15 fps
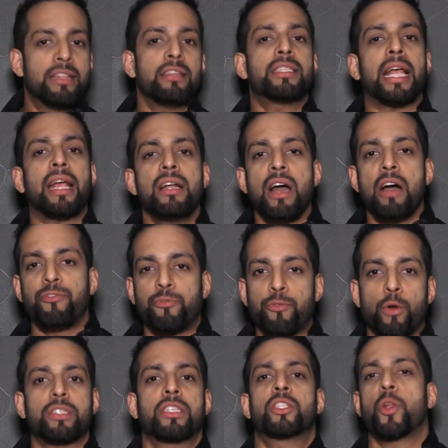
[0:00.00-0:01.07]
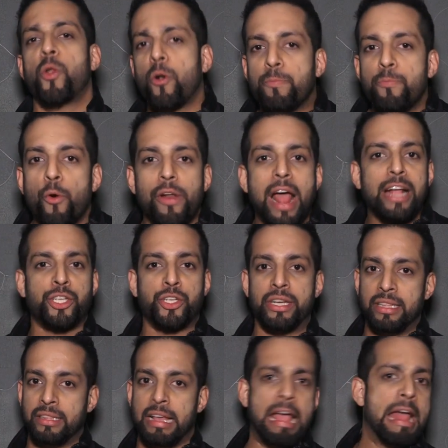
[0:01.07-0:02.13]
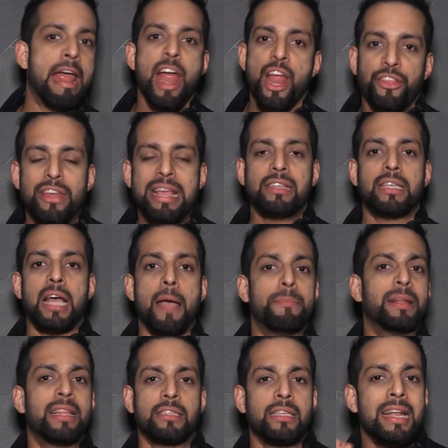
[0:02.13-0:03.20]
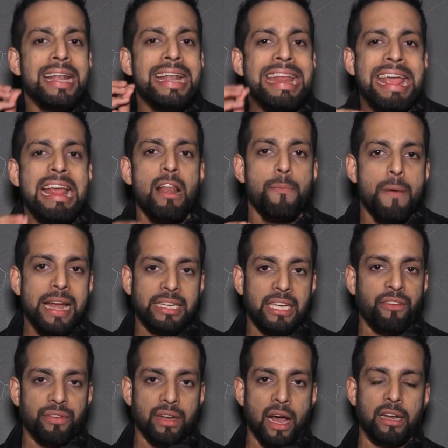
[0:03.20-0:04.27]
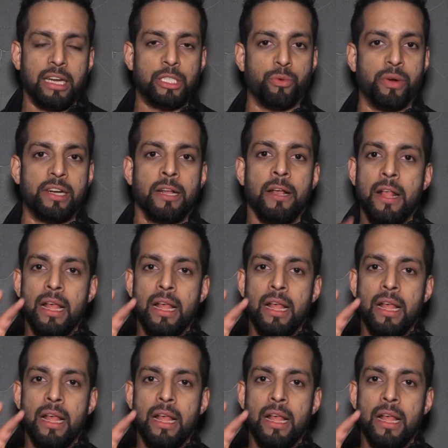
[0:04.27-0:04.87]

The second half, of course, has a lot more action in there. Things are happening. There's a nail-biting finale to it.